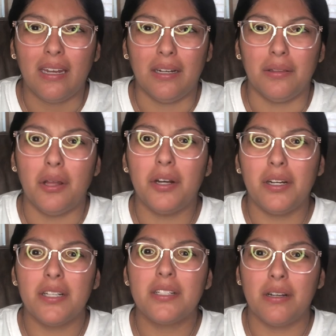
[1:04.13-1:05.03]
and a lot
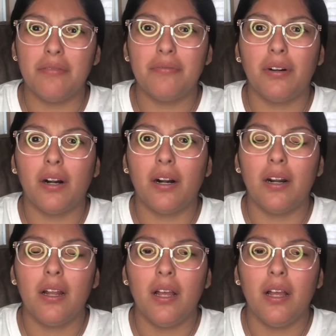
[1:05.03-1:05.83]
of discomfort,